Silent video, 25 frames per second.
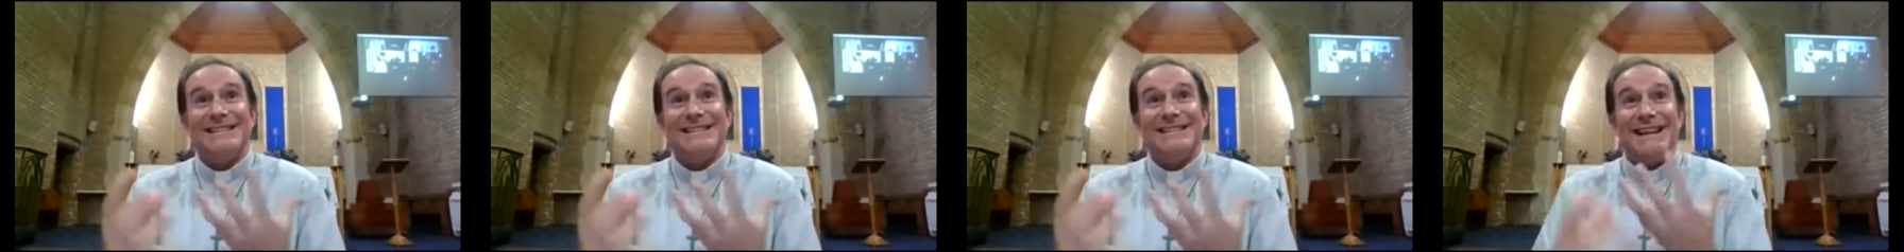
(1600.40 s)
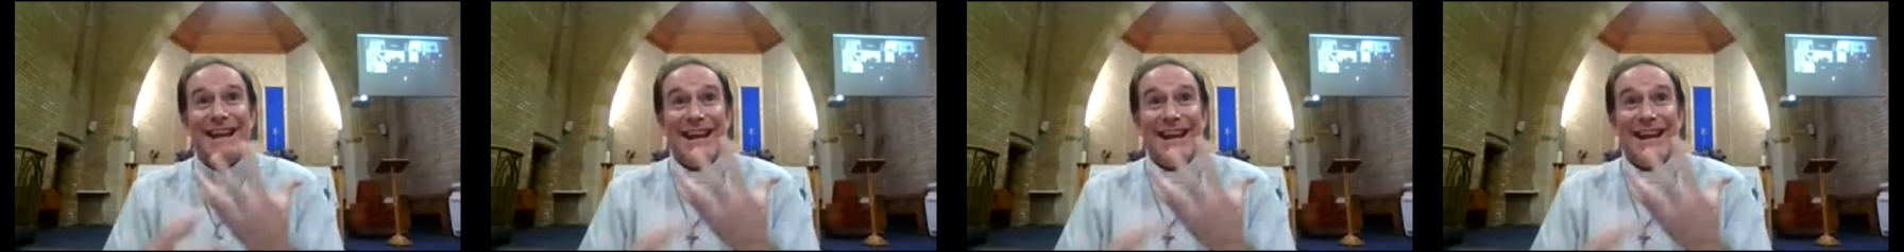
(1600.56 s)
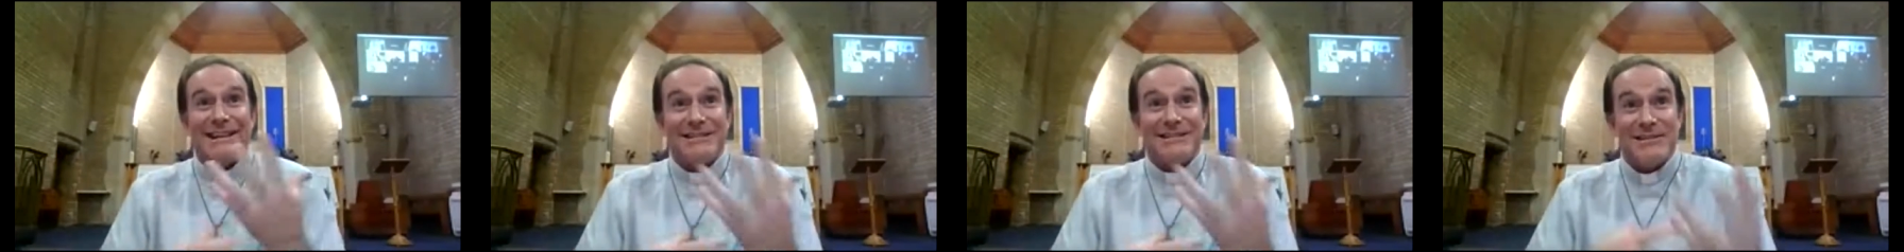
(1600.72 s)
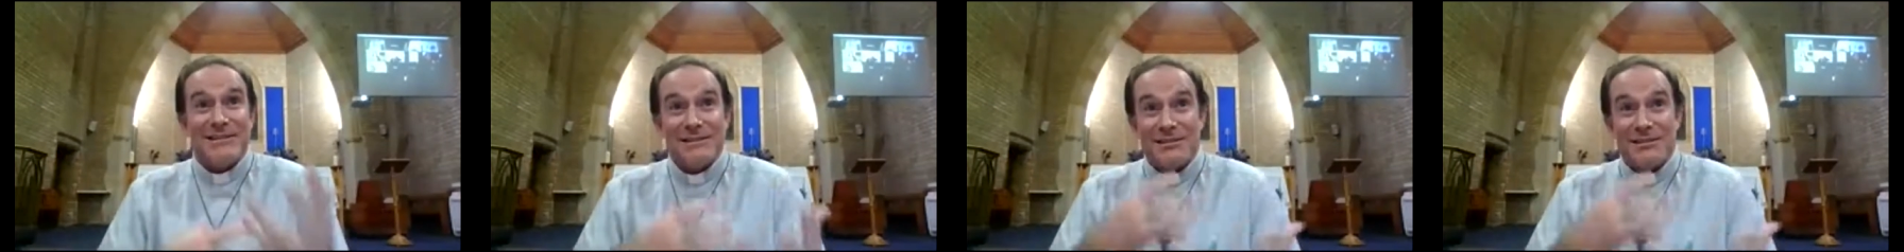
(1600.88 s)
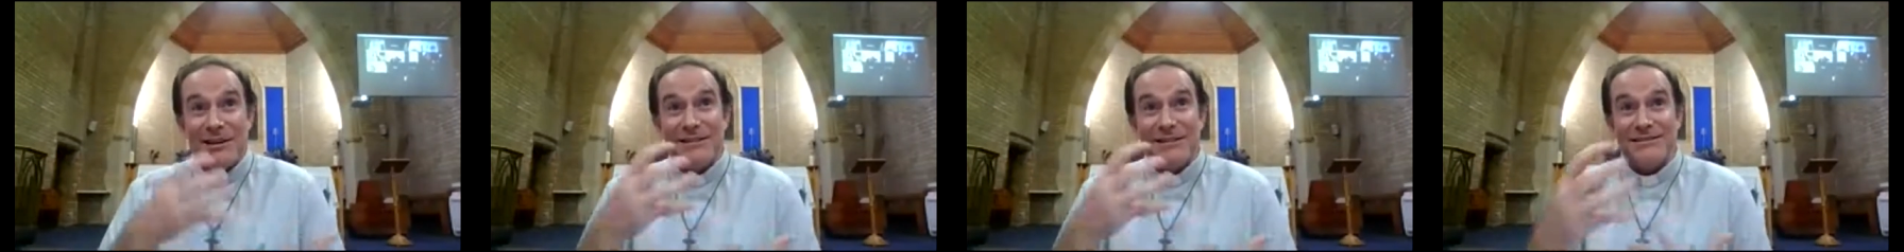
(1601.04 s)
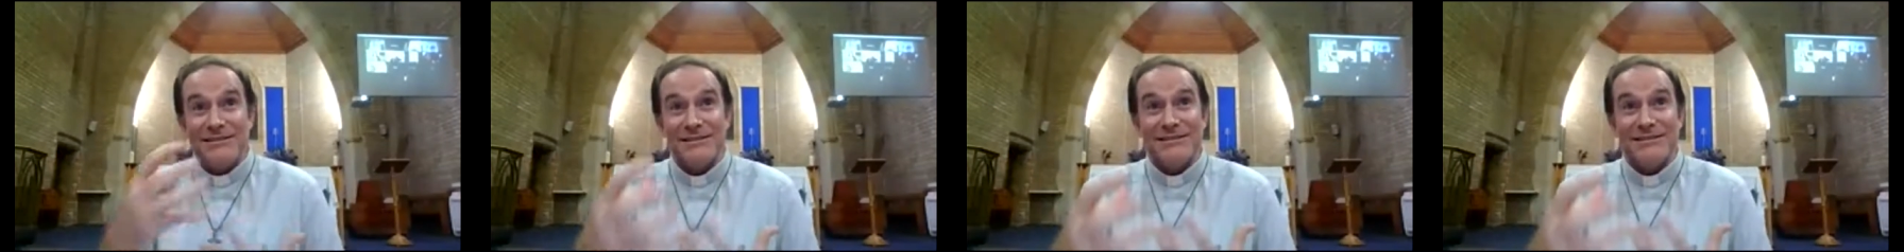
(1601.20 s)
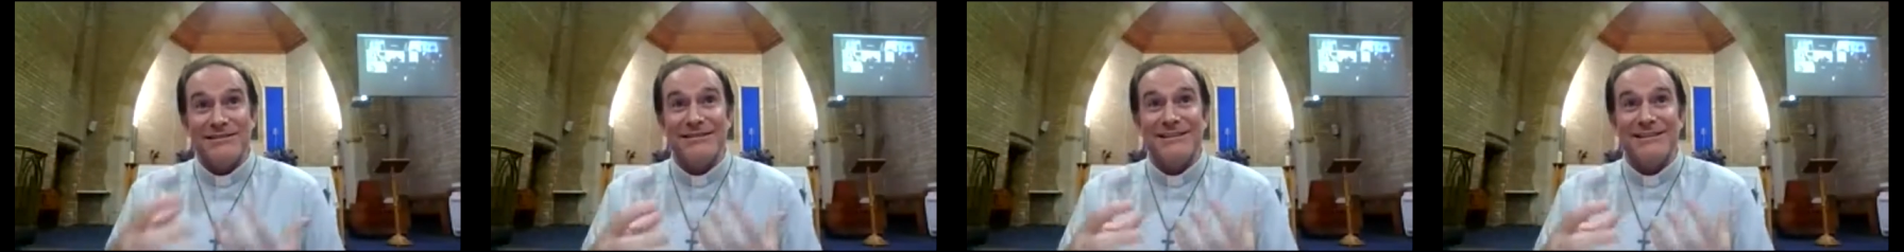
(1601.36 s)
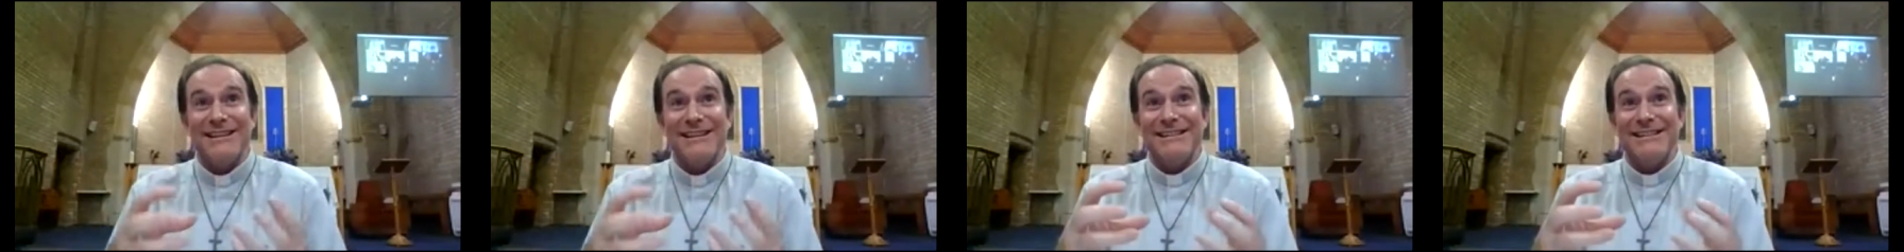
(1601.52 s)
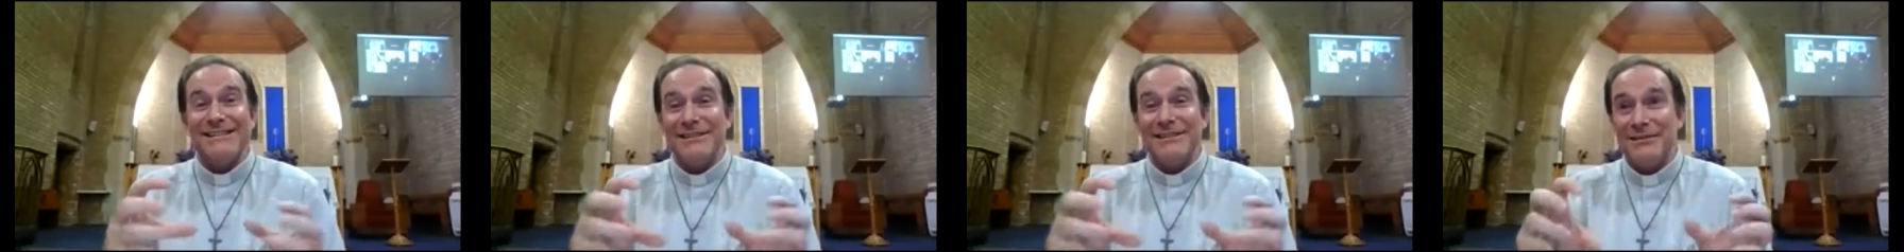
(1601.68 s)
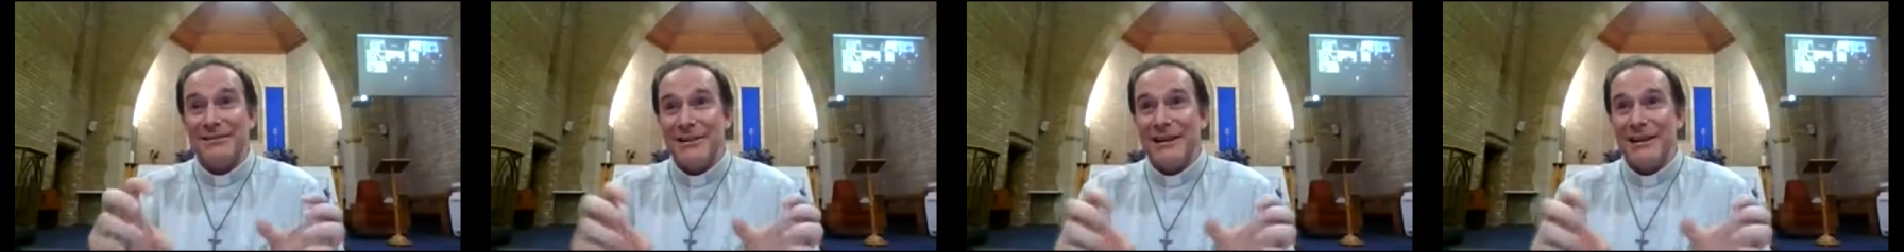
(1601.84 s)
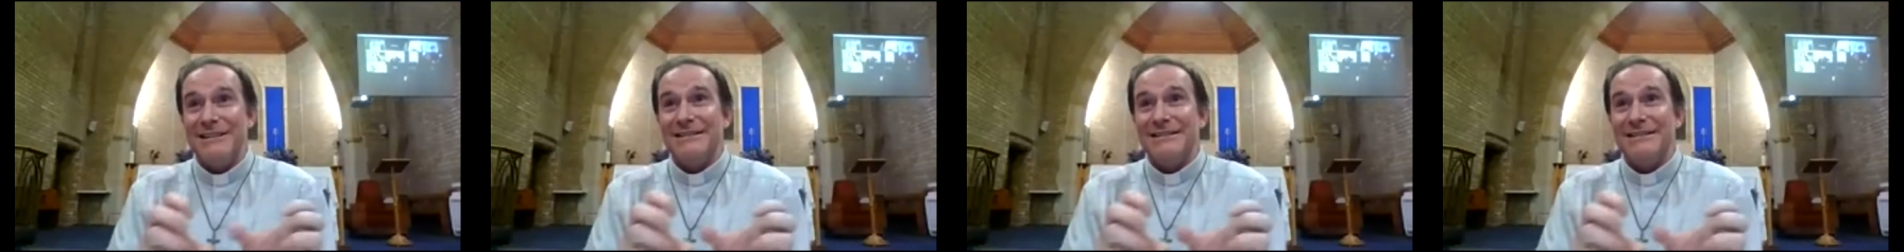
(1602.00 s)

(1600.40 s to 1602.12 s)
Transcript: it's exercises. It's a,